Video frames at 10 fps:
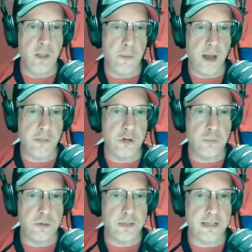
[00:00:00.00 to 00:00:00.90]
The
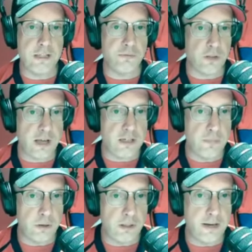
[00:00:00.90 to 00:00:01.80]
Panthers possess the
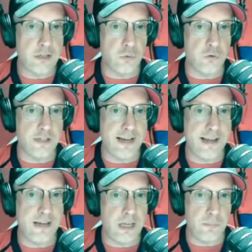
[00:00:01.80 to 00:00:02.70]
flexibility to
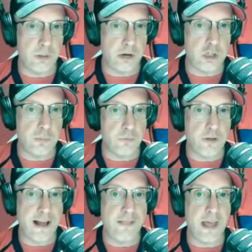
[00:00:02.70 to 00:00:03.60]
retain key players,
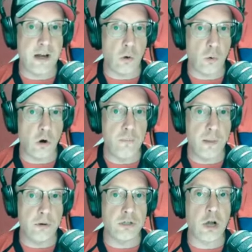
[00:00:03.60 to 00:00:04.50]
provided that core
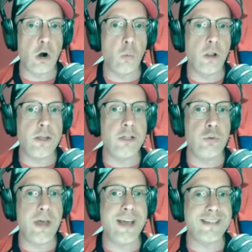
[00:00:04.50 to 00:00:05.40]
members are willing
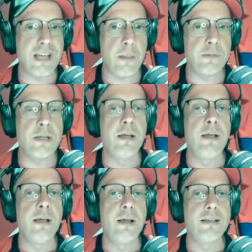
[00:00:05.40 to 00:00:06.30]
to accept
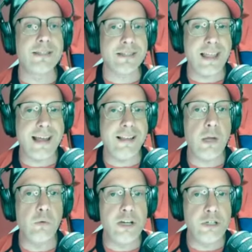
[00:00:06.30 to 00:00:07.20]

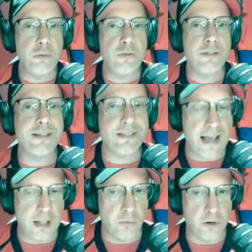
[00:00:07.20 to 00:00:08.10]
slightly reduced
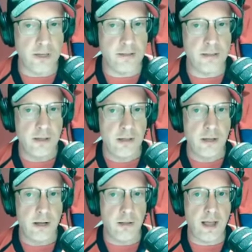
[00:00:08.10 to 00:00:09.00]
salaries,
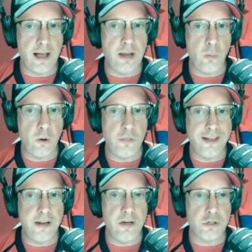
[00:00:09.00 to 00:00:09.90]
aligning with
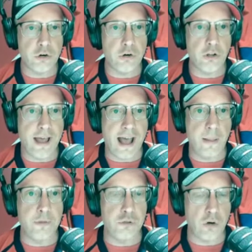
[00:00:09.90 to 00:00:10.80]
an internal
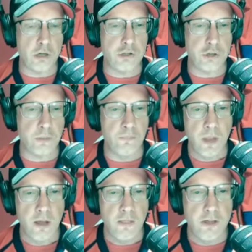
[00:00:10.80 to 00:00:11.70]
cap structure.
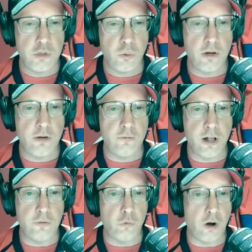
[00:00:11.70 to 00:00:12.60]
This would
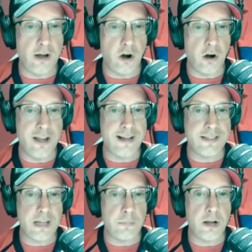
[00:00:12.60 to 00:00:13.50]
involve Reinhart
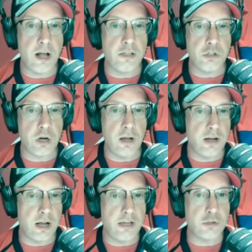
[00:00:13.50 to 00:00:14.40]
accepting
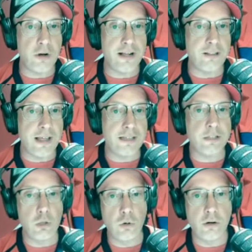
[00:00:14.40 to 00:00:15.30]
a contract
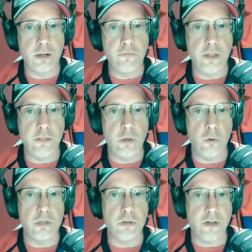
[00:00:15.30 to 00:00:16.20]
less lucrative than
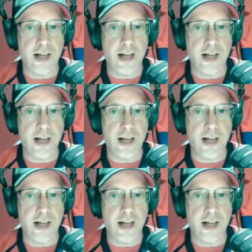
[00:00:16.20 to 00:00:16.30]
those